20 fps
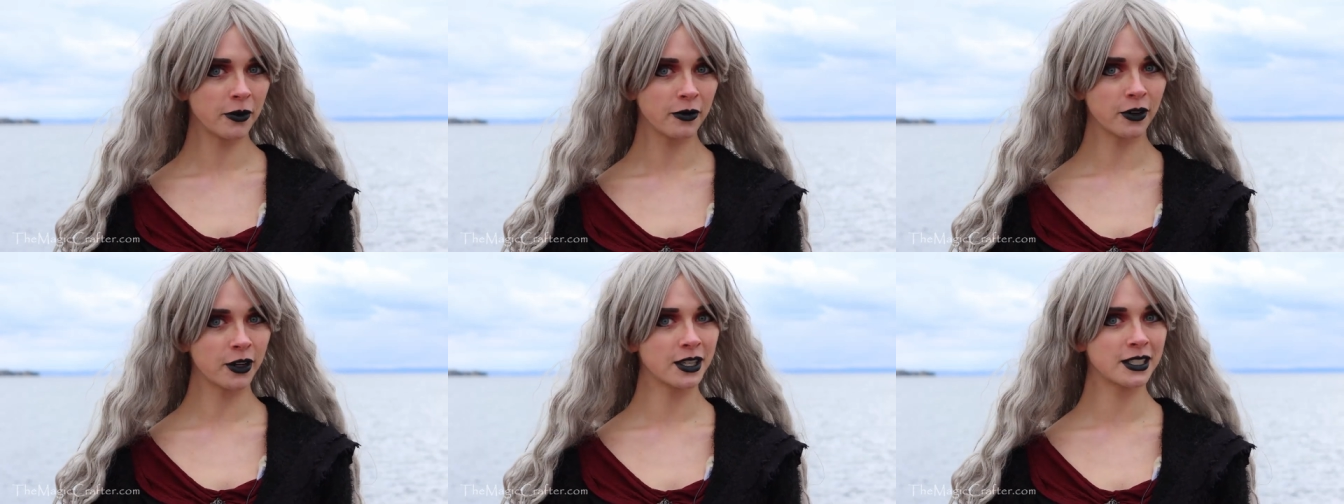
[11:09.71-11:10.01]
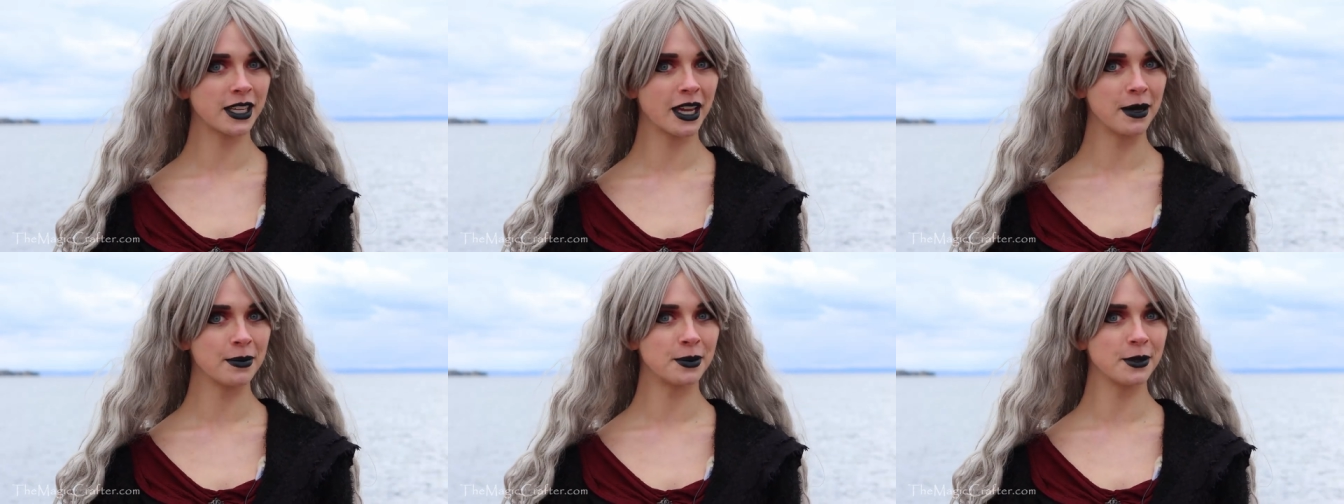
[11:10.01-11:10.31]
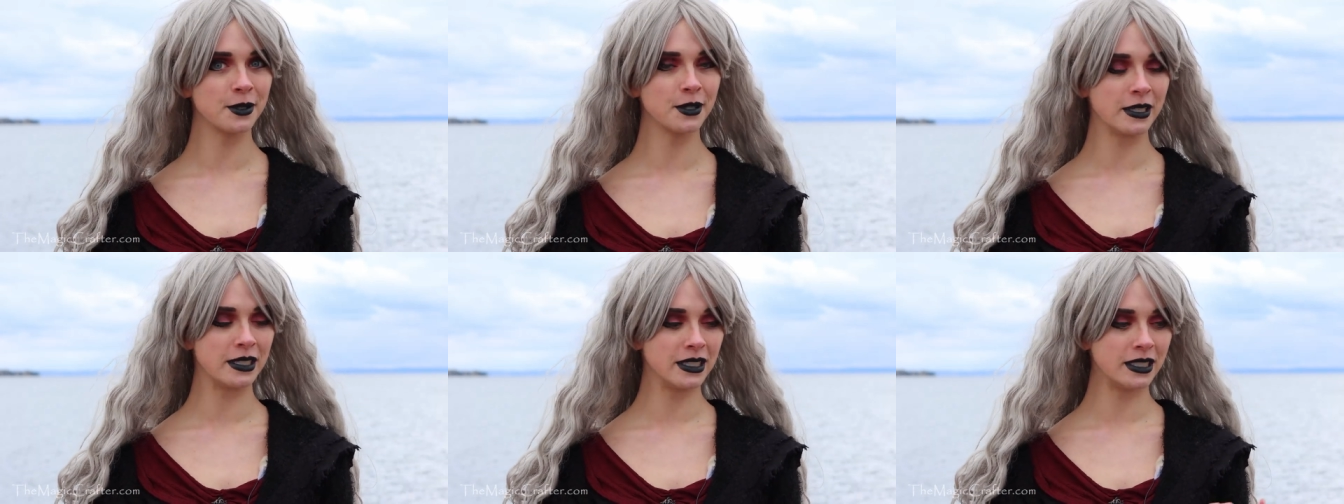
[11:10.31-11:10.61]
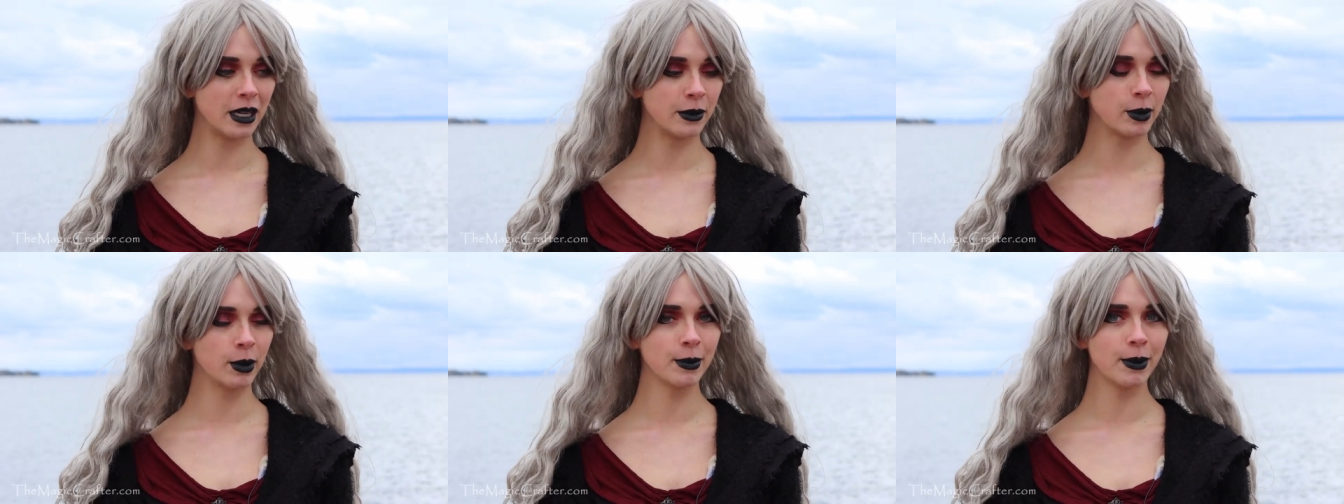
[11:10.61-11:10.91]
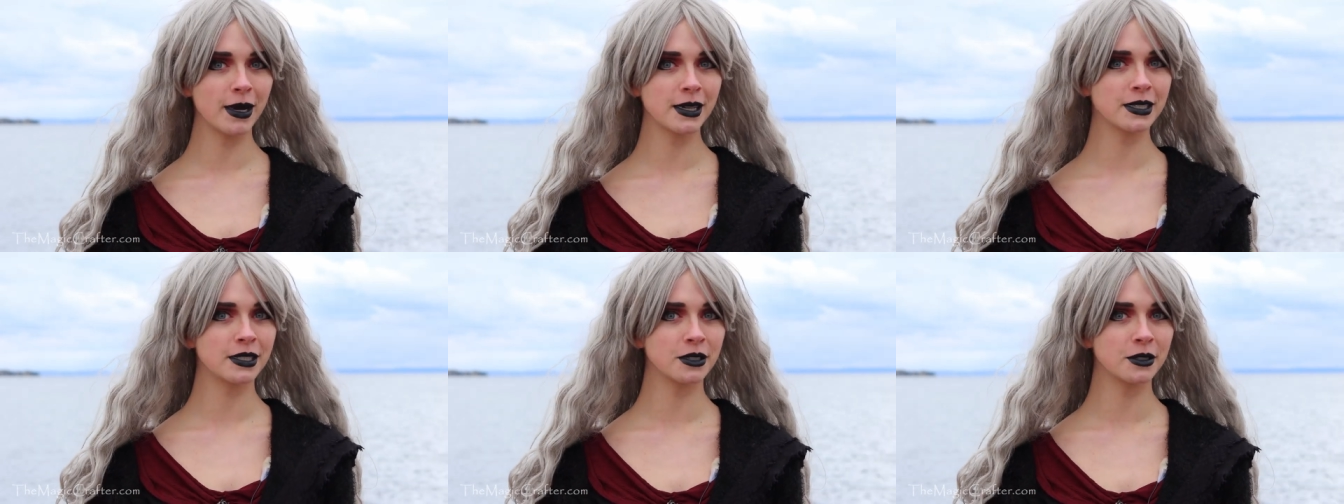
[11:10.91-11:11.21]
For example, zebra
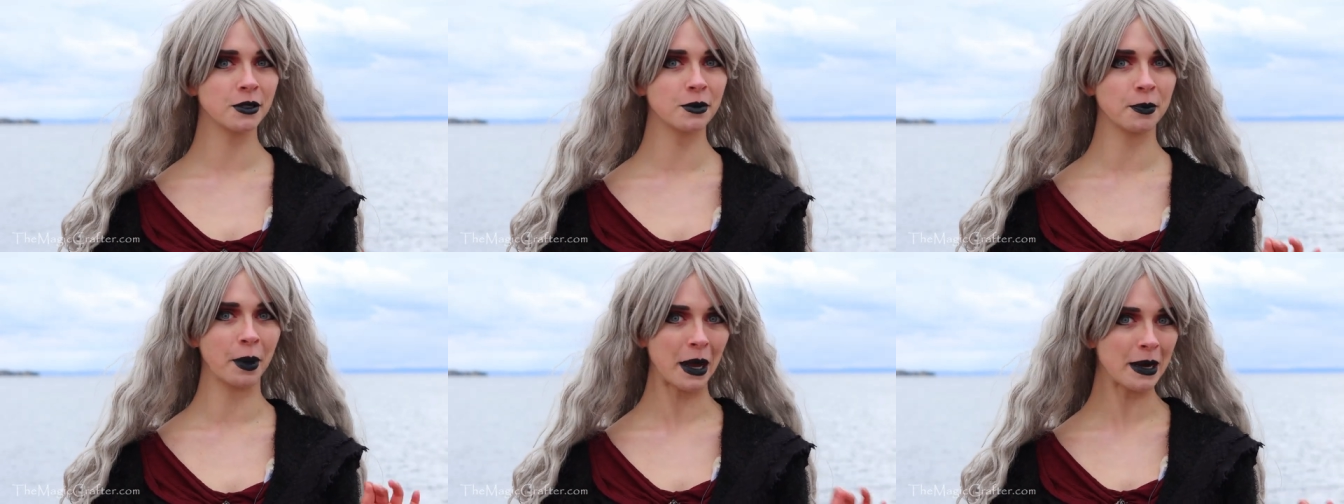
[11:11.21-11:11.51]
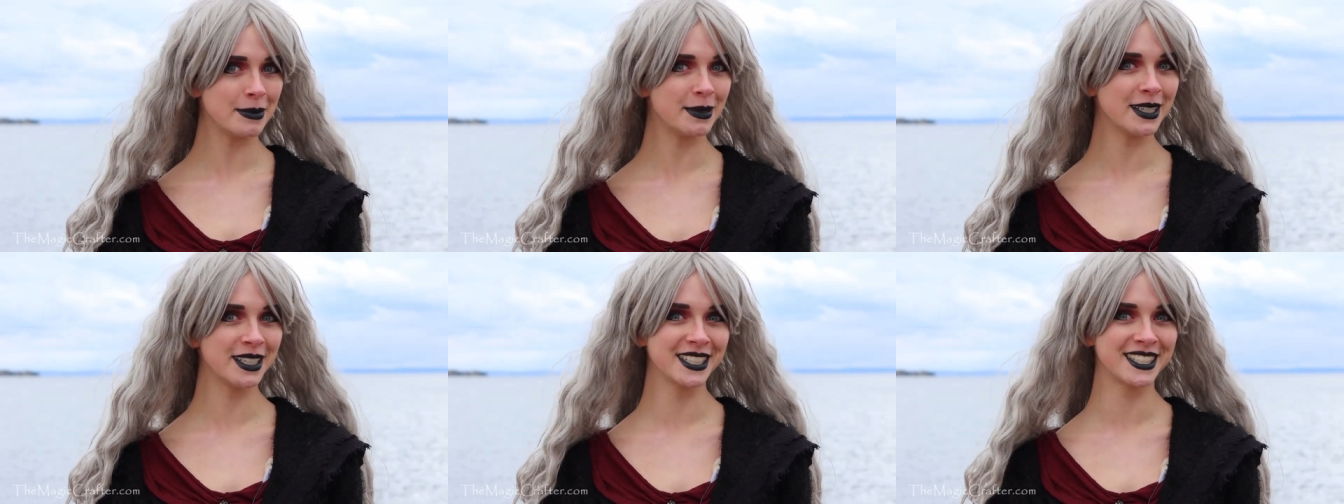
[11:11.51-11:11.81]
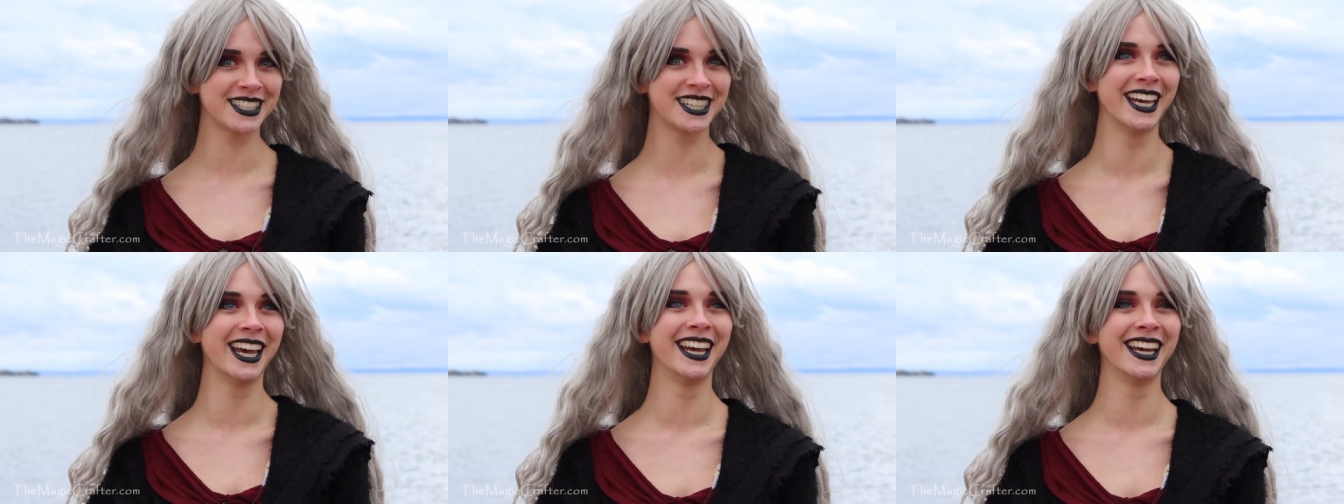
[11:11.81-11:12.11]
mussel babies,